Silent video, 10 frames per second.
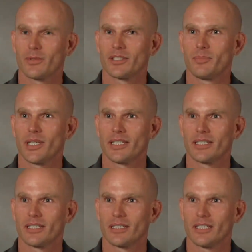I was
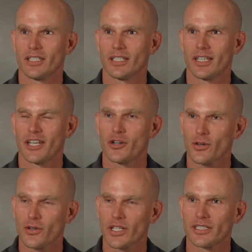being
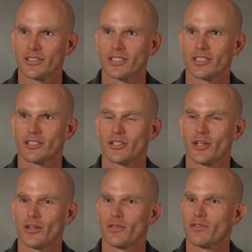encouraged to
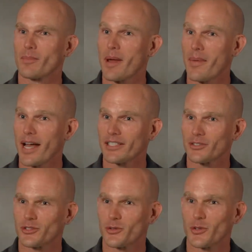go for my
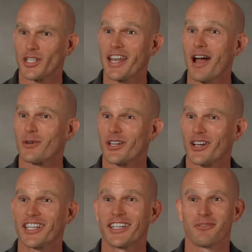master's degree, now we're
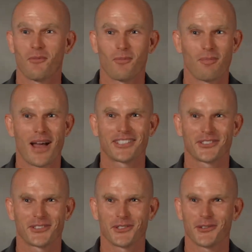talking
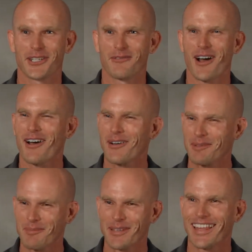master's degree, wow,
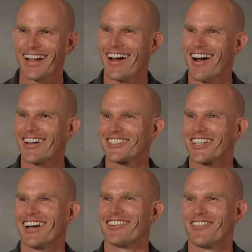I'm gonna be like a hot
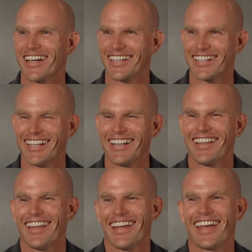shot, right?
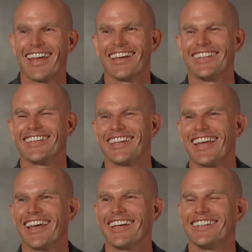and
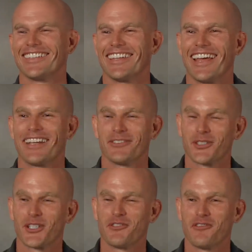and and it
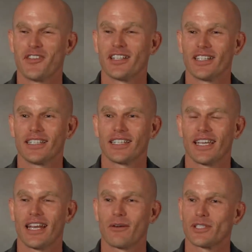was a good feeling
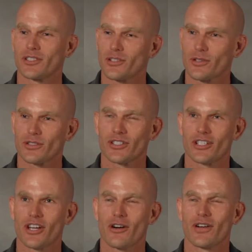and I was encouraged
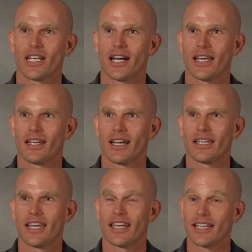to go and and
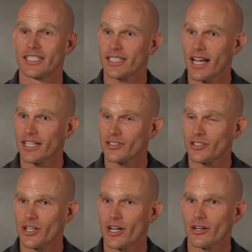I and I decided
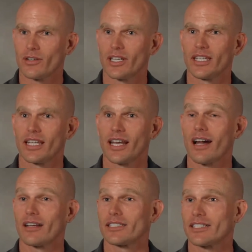to go and then I
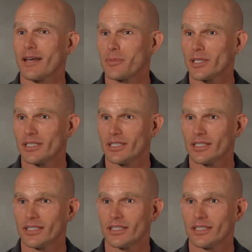got accepted